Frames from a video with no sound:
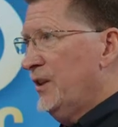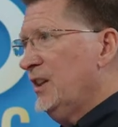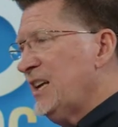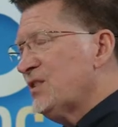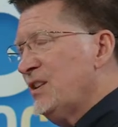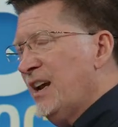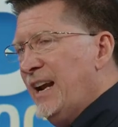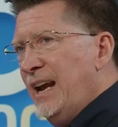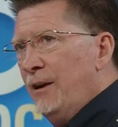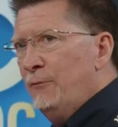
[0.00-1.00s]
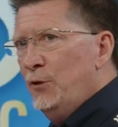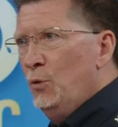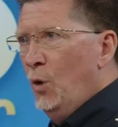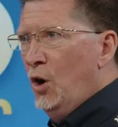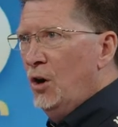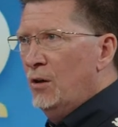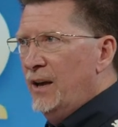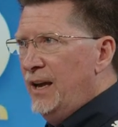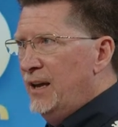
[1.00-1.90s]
the lesson that I have for you all,